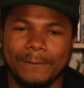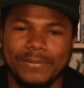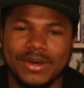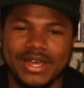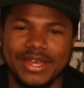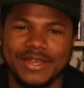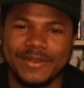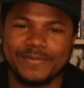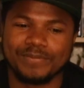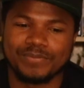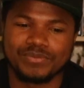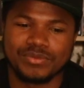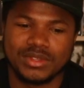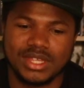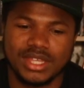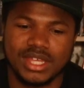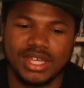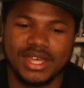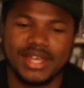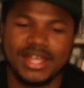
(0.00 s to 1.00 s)
But
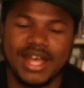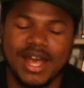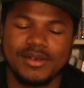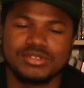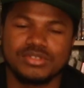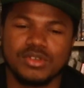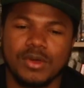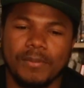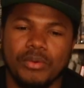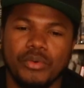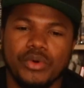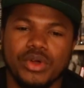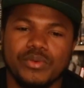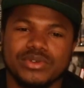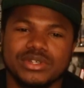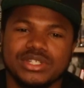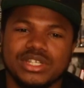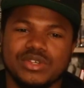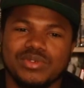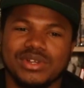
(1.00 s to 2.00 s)
it comes to a point
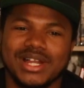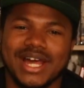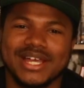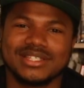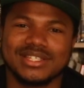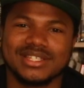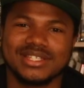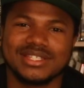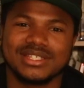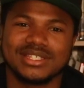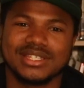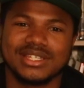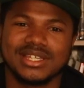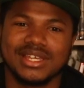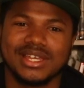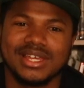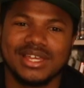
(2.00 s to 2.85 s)
where she realizes